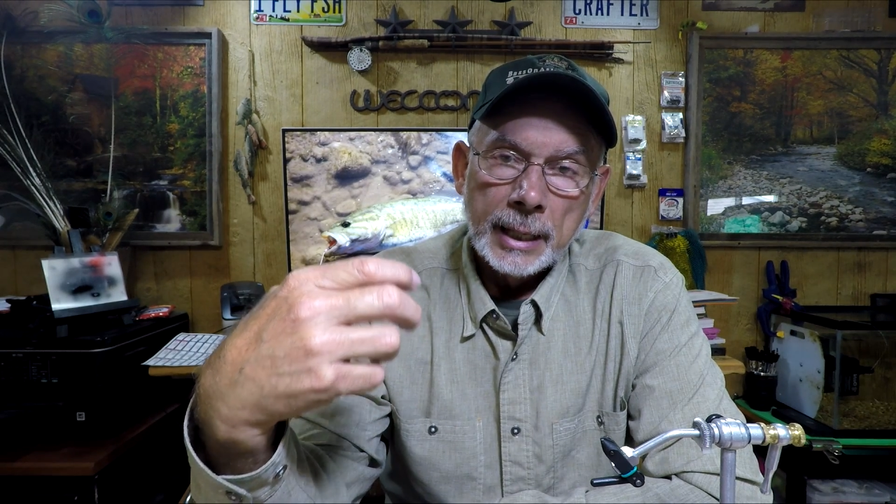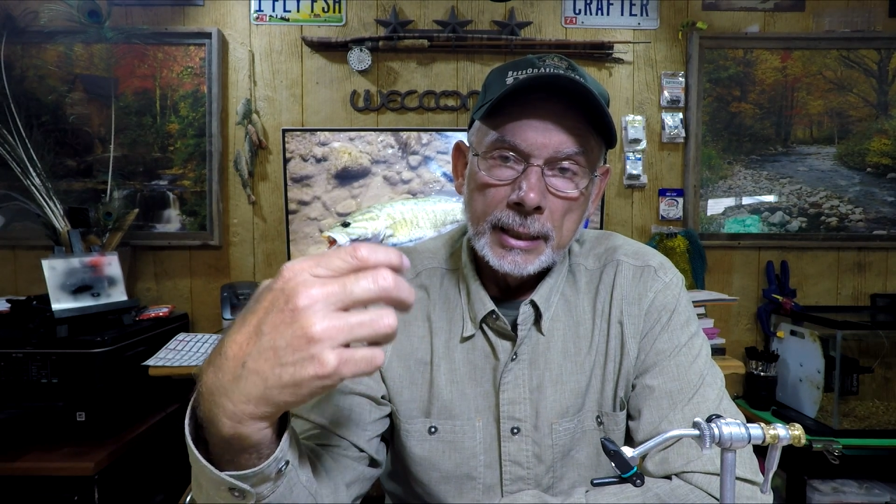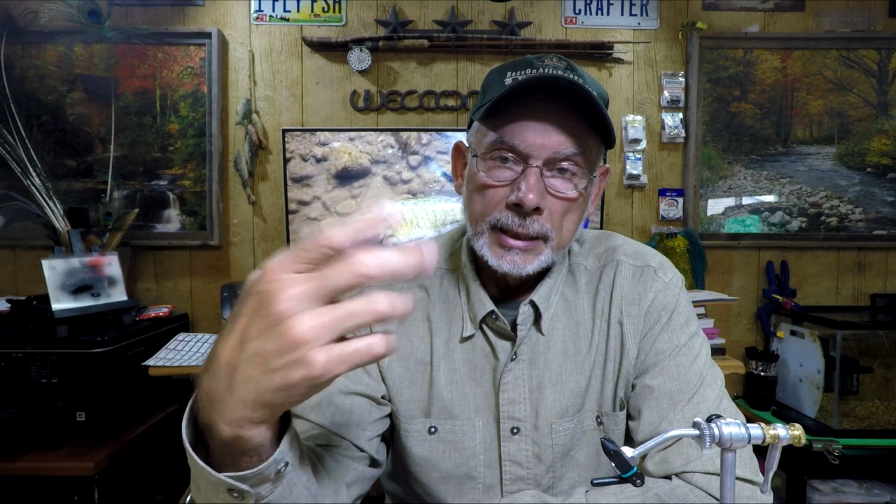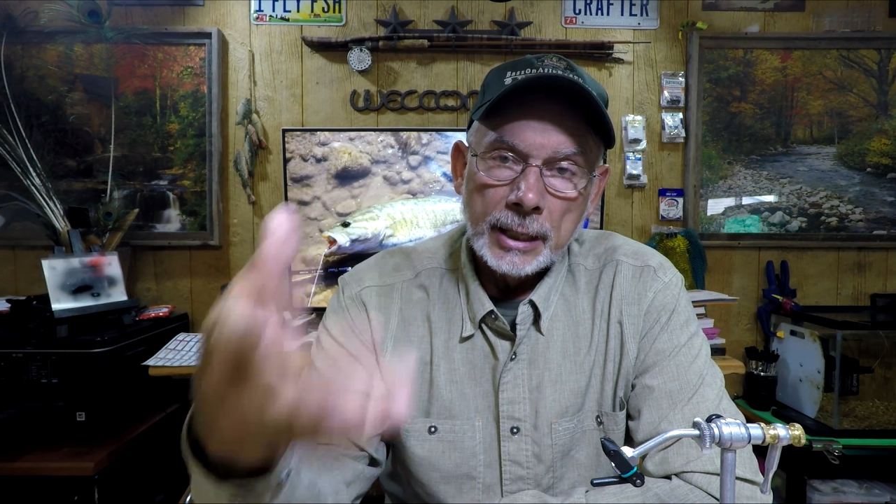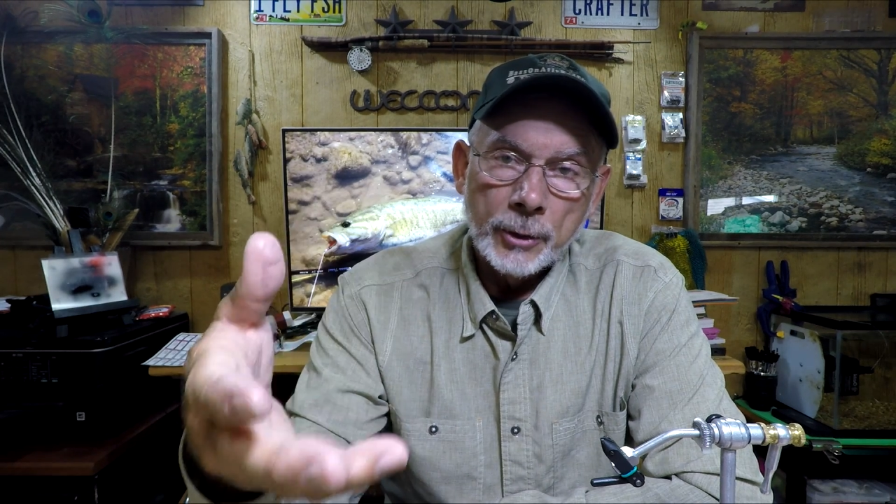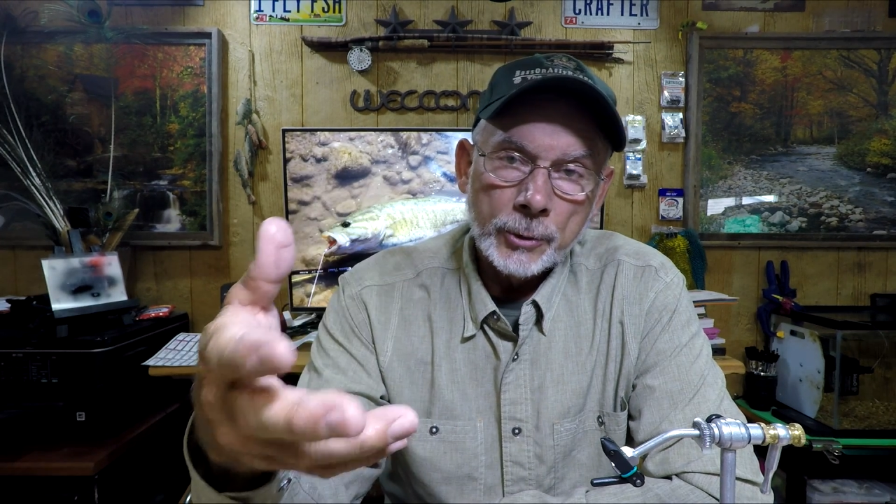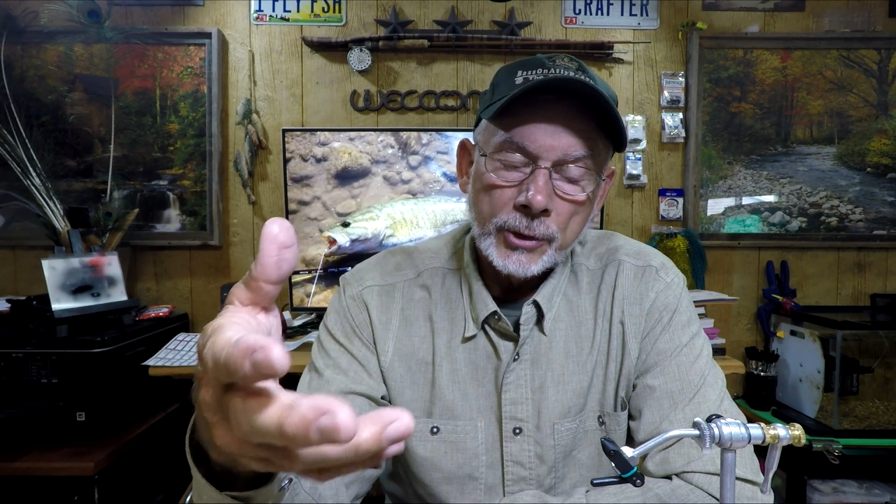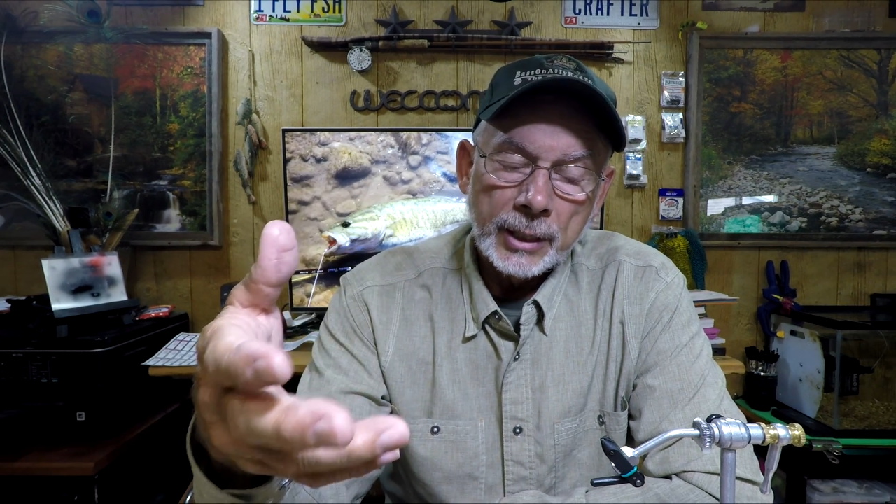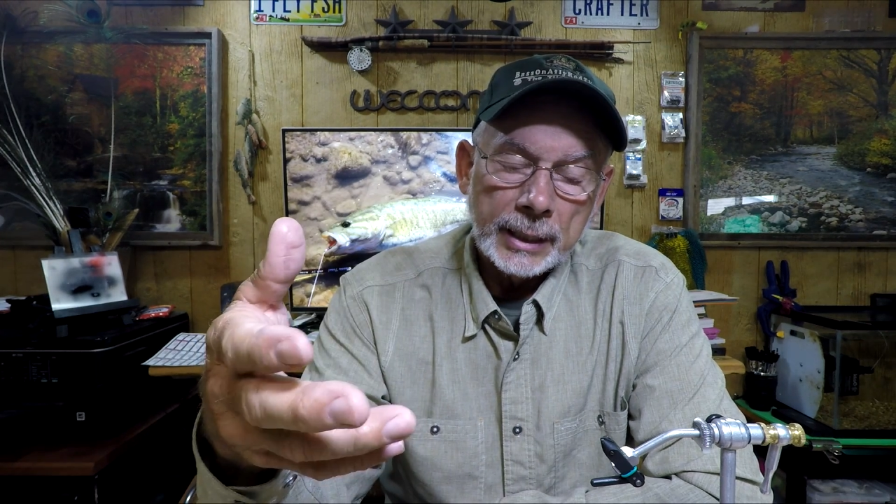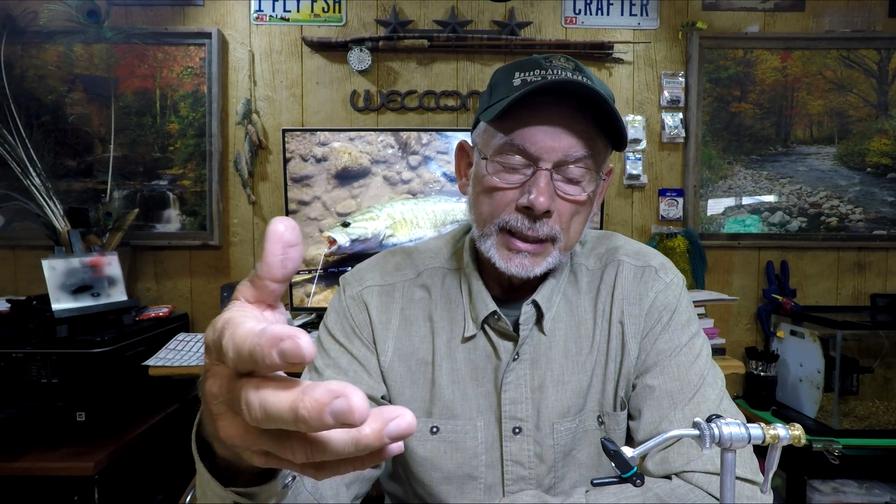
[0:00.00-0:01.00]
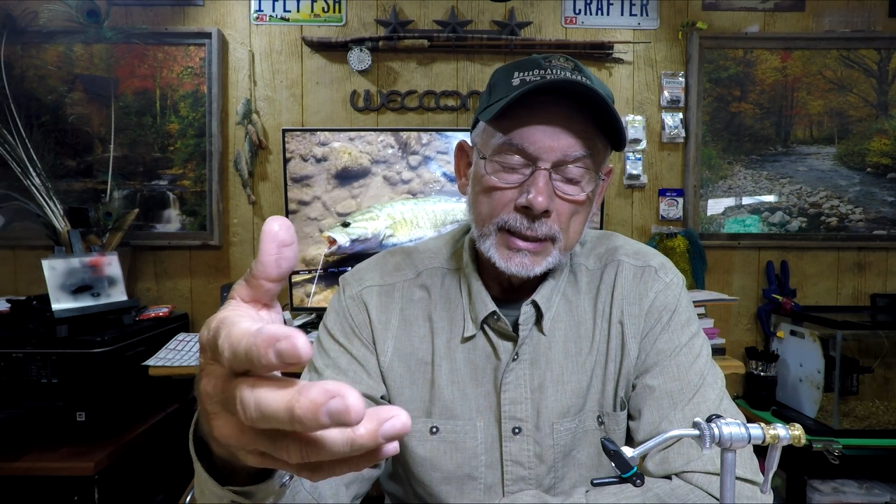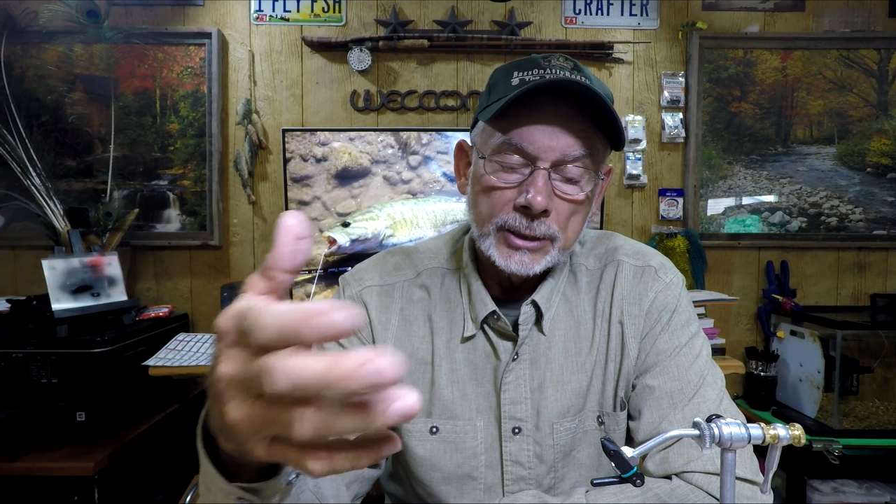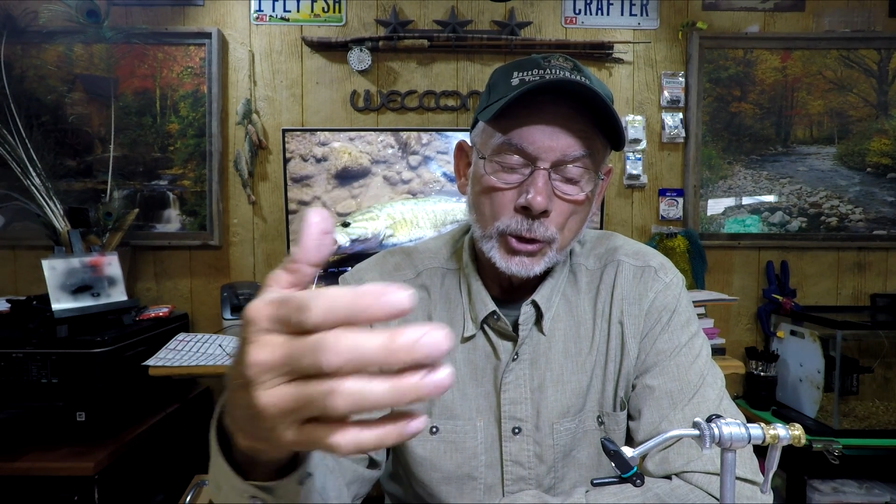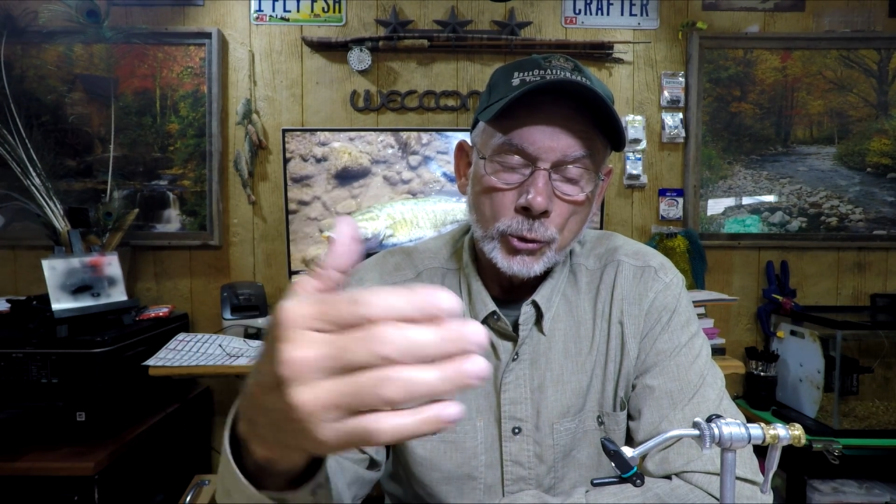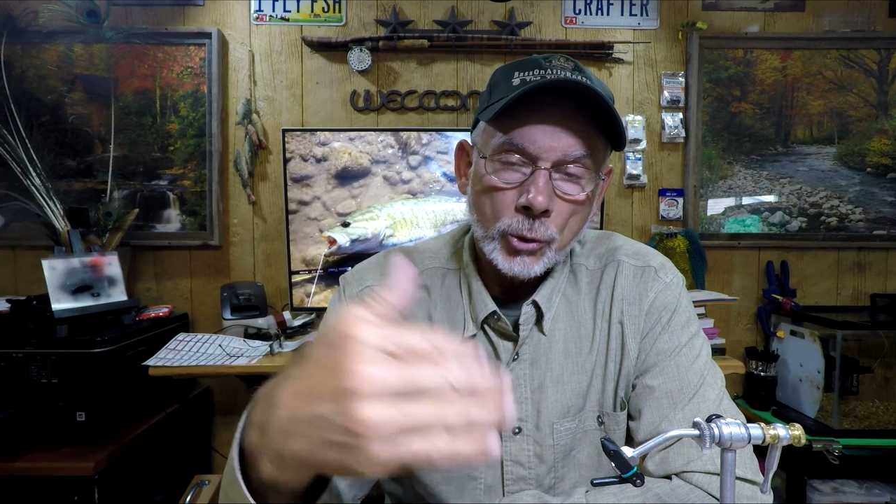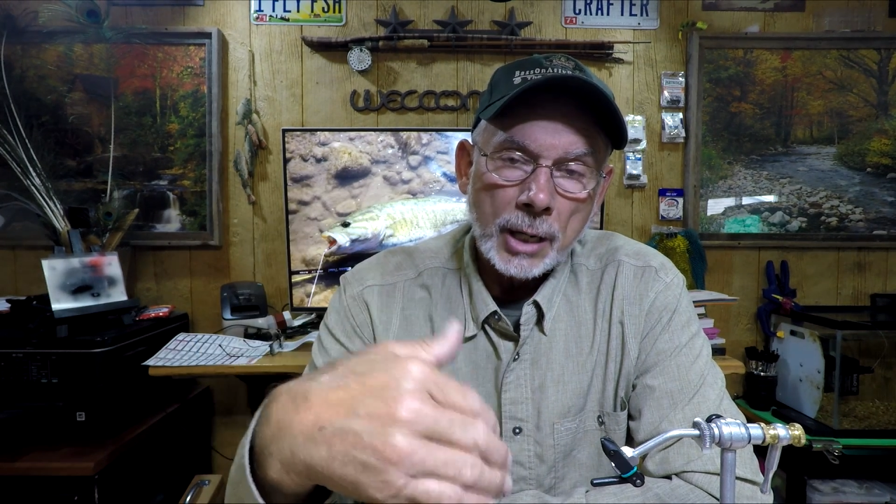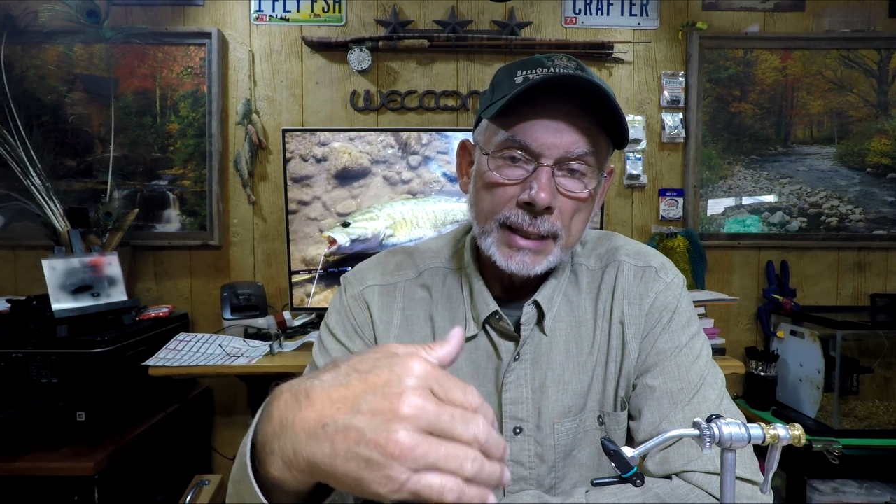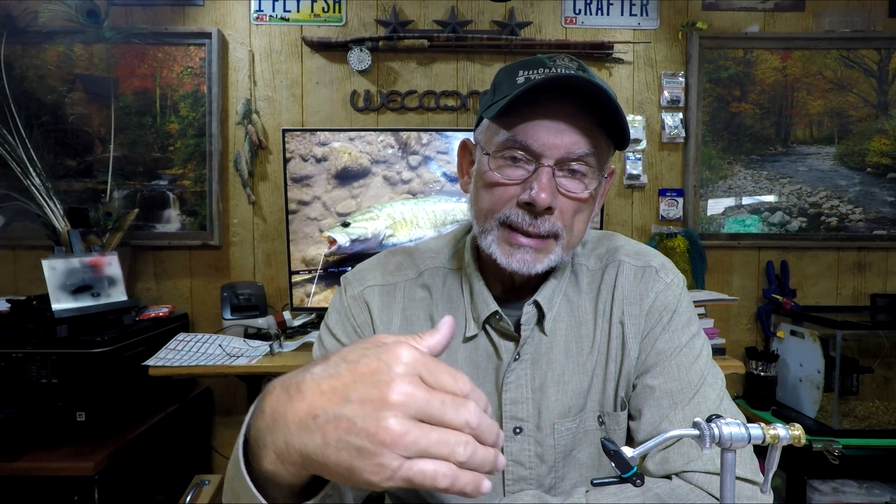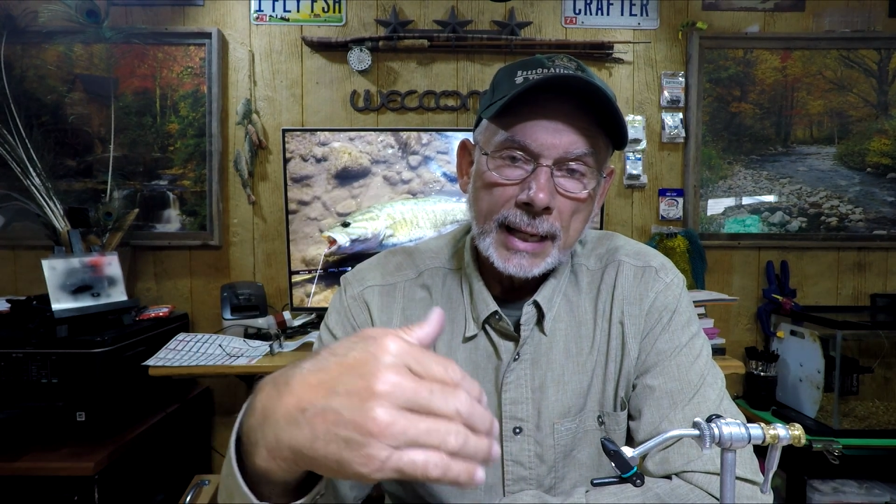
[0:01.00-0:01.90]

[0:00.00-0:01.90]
And the other thing is it dries